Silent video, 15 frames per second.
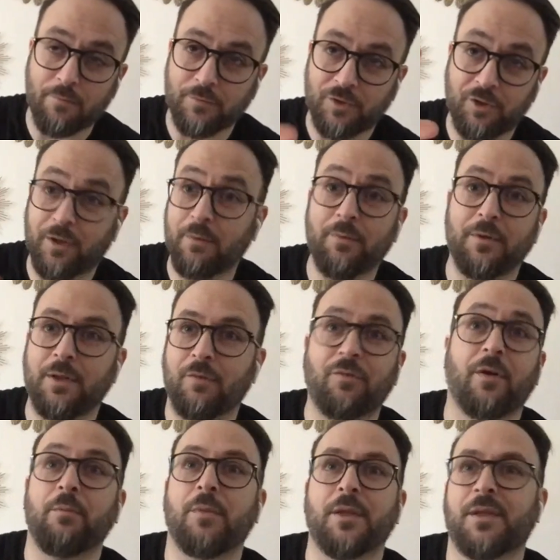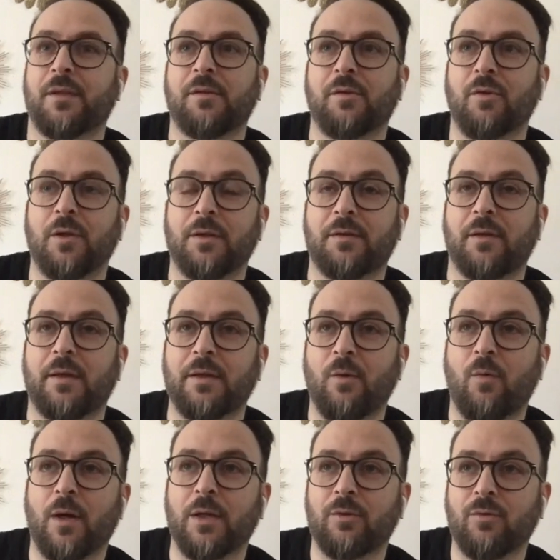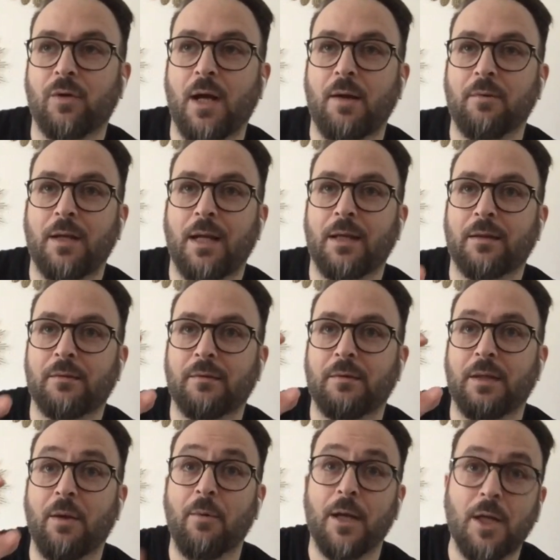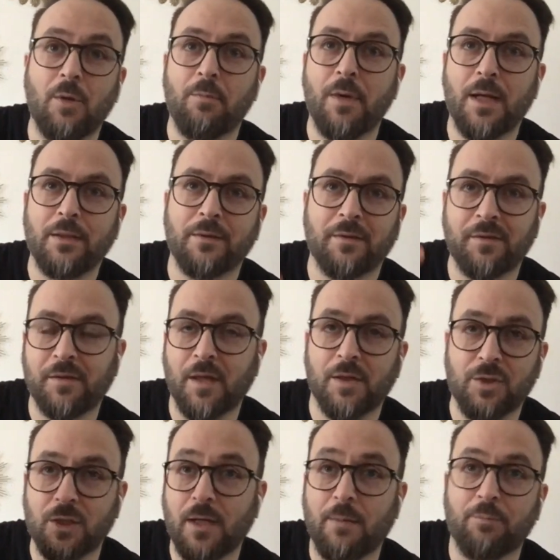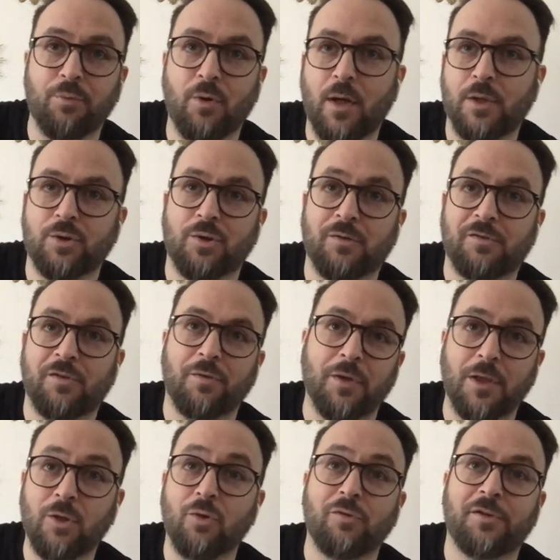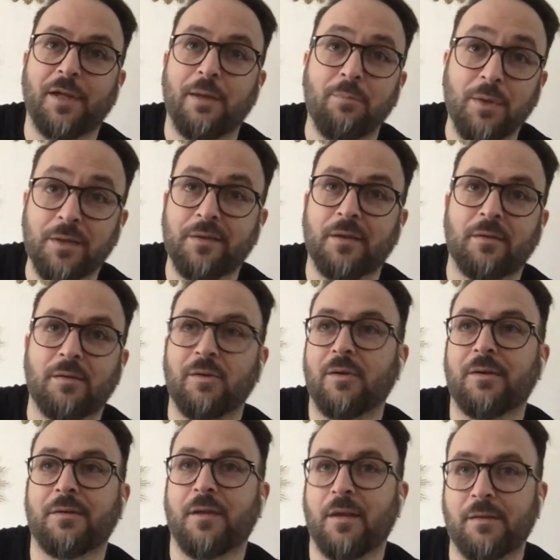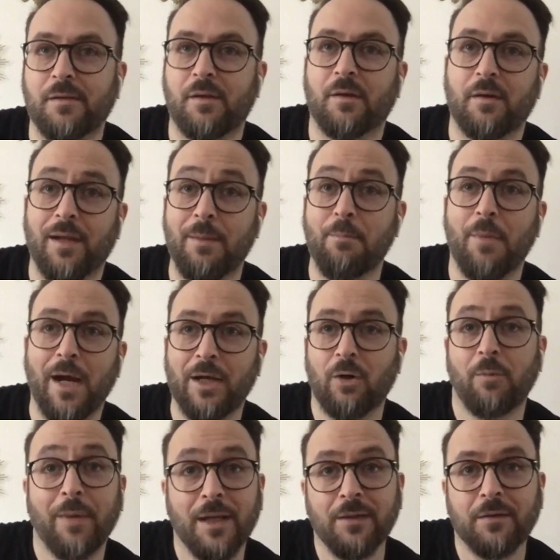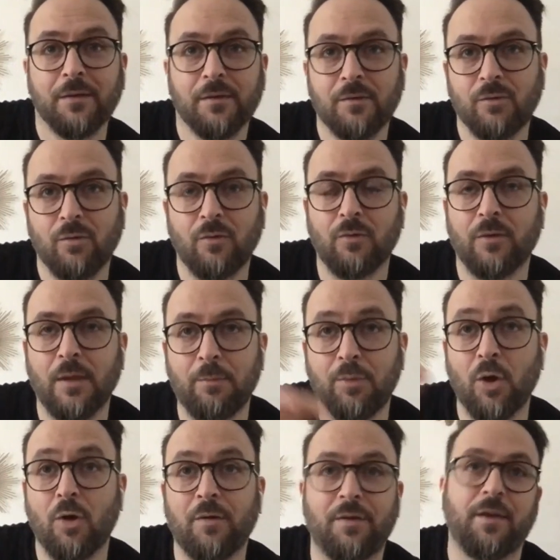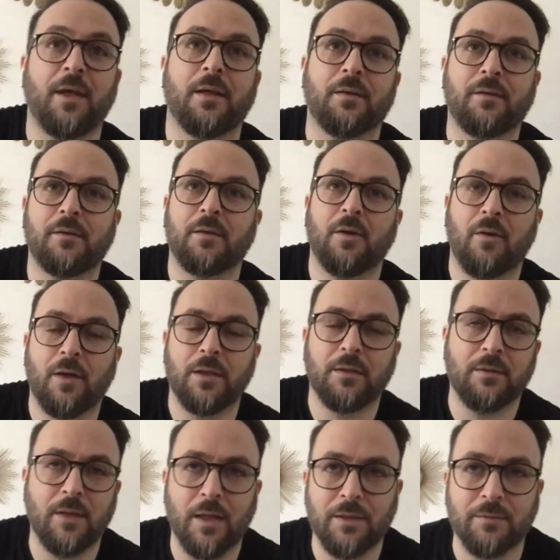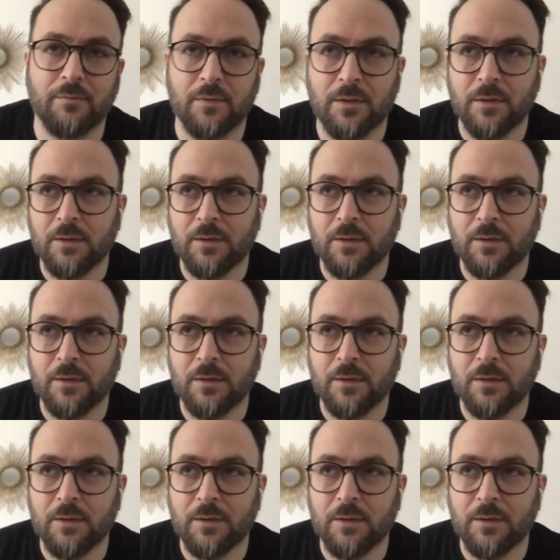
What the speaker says: three different business units and they wanted to have like development, staging, and production. So they use like business units as their environments to deploy things, and